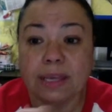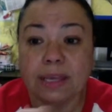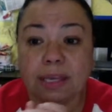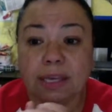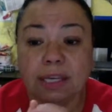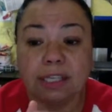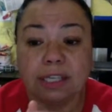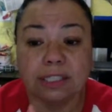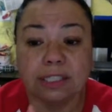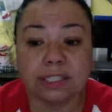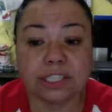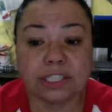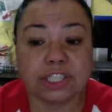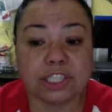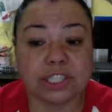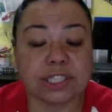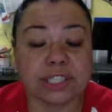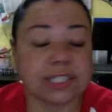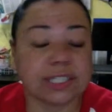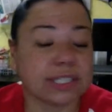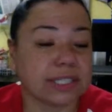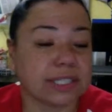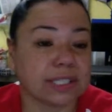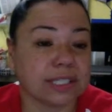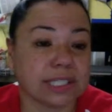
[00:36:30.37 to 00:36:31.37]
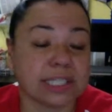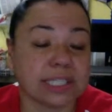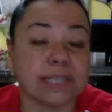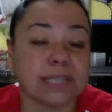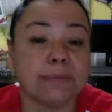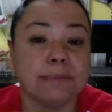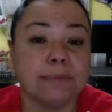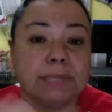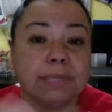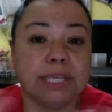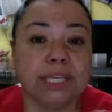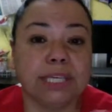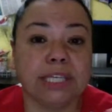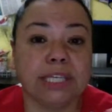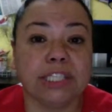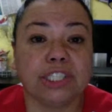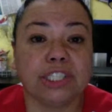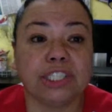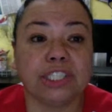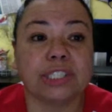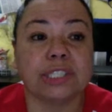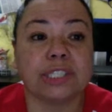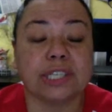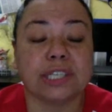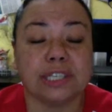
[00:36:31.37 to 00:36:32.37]
It's just, to me, it
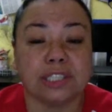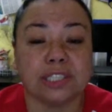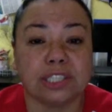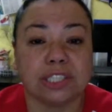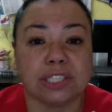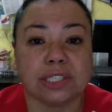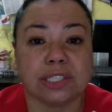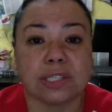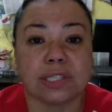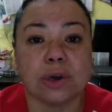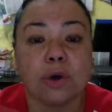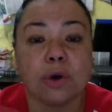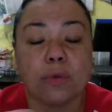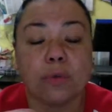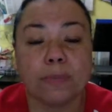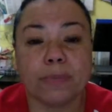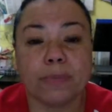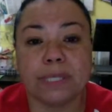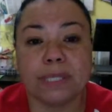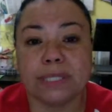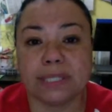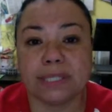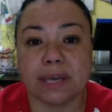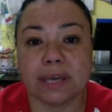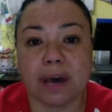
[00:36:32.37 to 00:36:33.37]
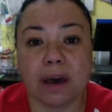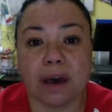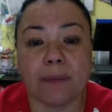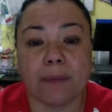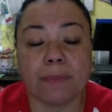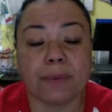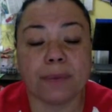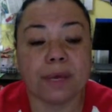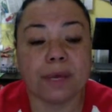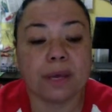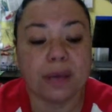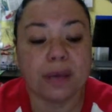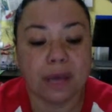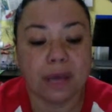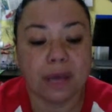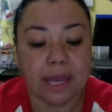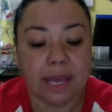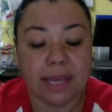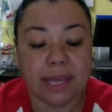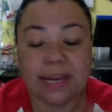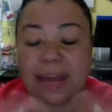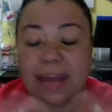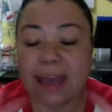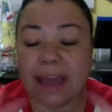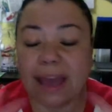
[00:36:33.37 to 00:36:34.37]
just opens up
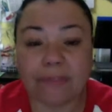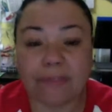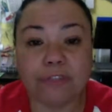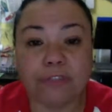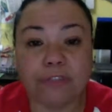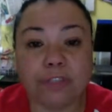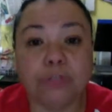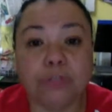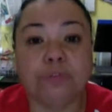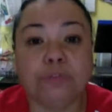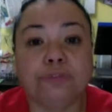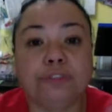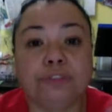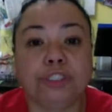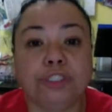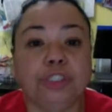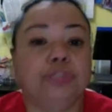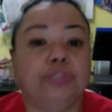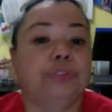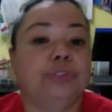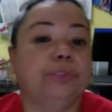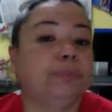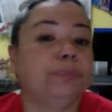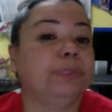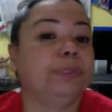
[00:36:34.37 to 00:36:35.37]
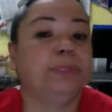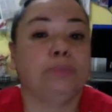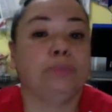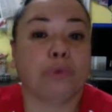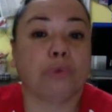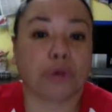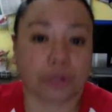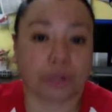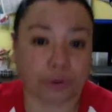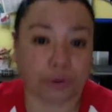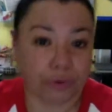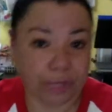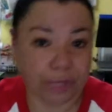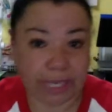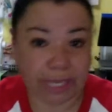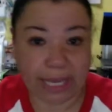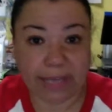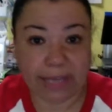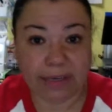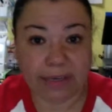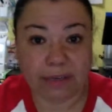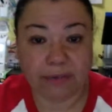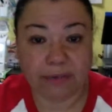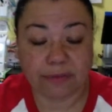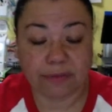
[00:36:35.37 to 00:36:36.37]
an avenue for you to be more
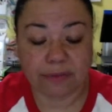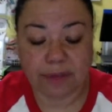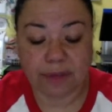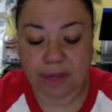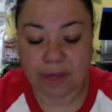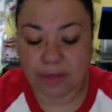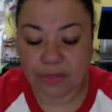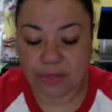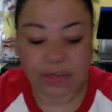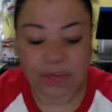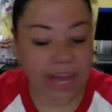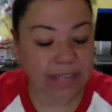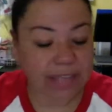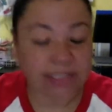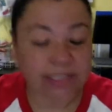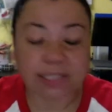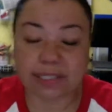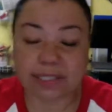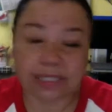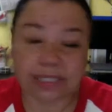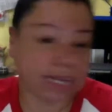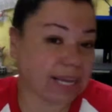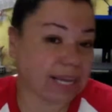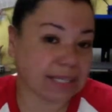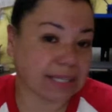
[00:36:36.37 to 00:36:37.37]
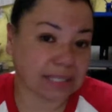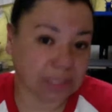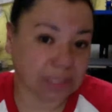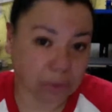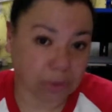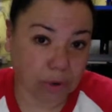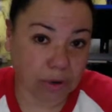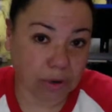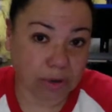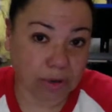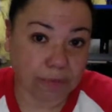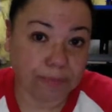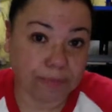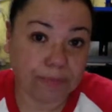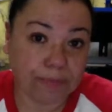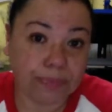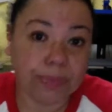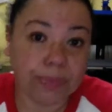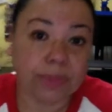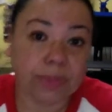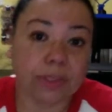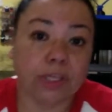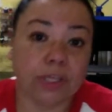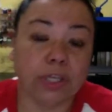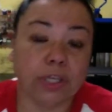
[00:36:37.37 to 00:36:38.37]
creative. That's all,
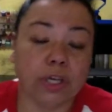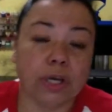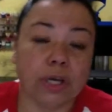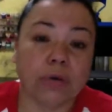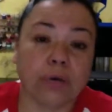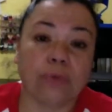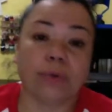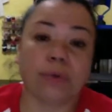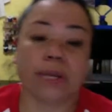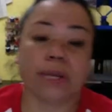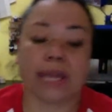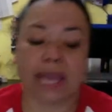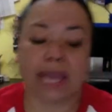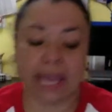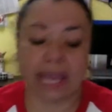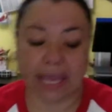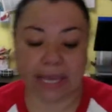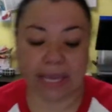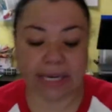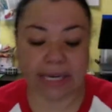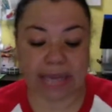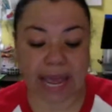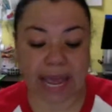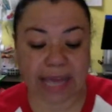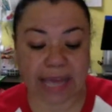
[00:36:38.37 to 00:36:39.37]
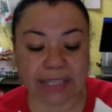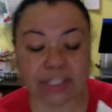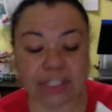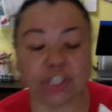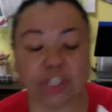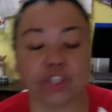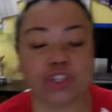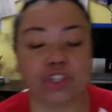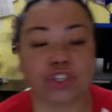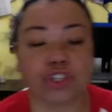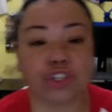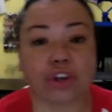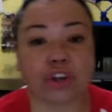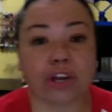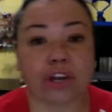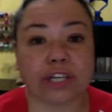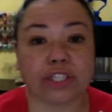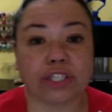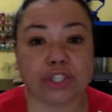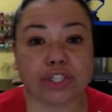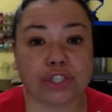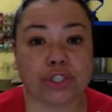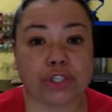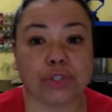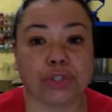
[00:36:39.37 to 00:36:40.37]
and as you start
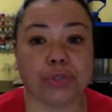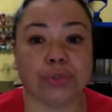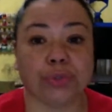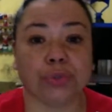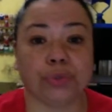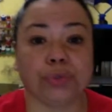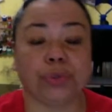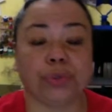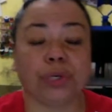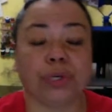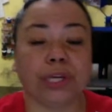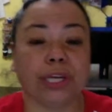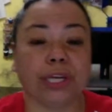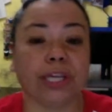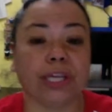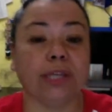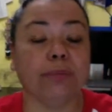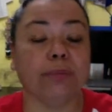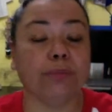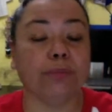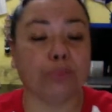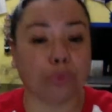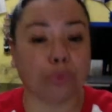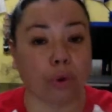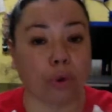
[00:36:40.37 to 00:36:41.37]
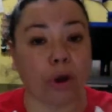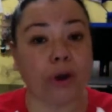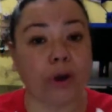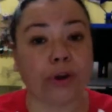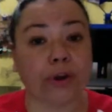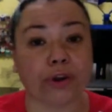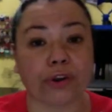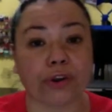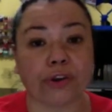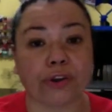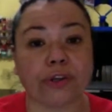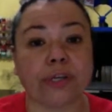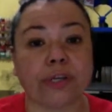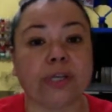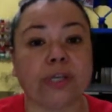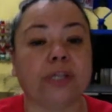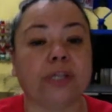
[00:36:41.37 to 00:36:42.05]
to embroider,